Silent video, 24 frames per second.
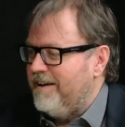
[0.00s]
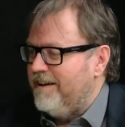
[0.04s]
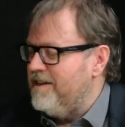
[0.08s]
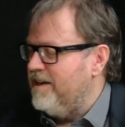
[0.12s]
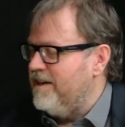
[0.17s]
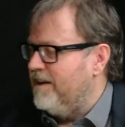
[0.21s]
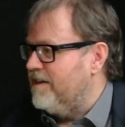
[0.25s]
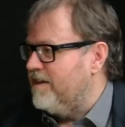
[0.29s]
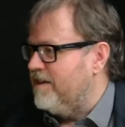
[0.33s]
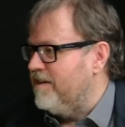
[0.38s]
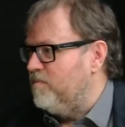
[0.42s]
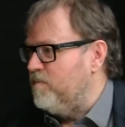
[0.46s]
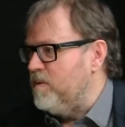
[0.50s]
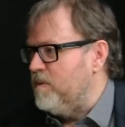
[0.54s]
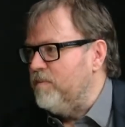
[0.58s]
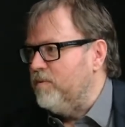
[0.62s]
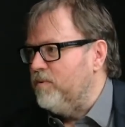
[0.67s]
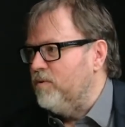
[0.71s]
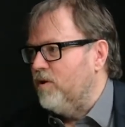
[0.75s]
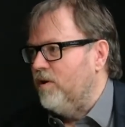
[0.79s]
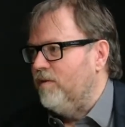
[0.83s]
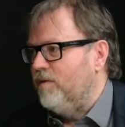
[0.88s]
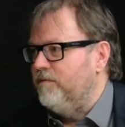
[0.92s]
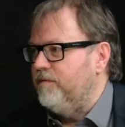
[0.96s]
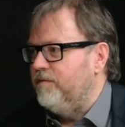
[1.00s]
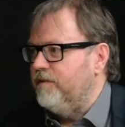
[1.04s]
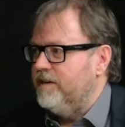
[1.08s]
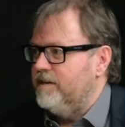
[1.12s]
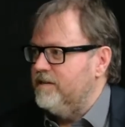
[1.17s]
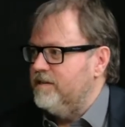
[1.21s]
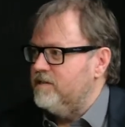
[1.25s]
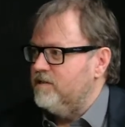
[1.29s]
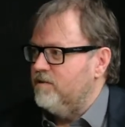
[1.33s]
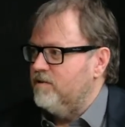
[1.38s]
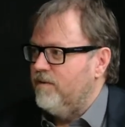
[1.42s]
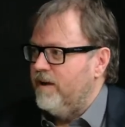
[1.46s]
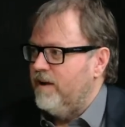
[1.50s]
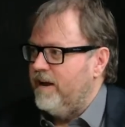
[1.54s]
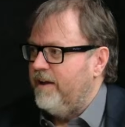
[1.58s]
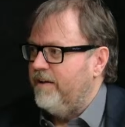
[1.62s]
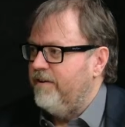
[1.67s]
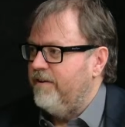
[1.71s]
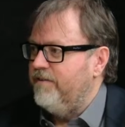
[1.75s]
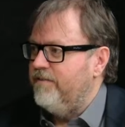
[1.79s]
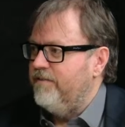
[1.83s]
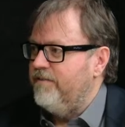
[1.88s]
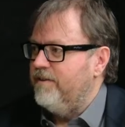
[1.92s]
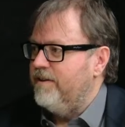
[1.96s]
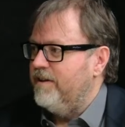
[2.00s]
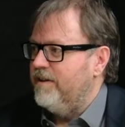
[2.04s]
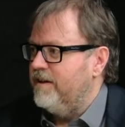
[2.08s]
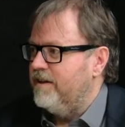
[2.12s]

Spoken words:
give people confidence around,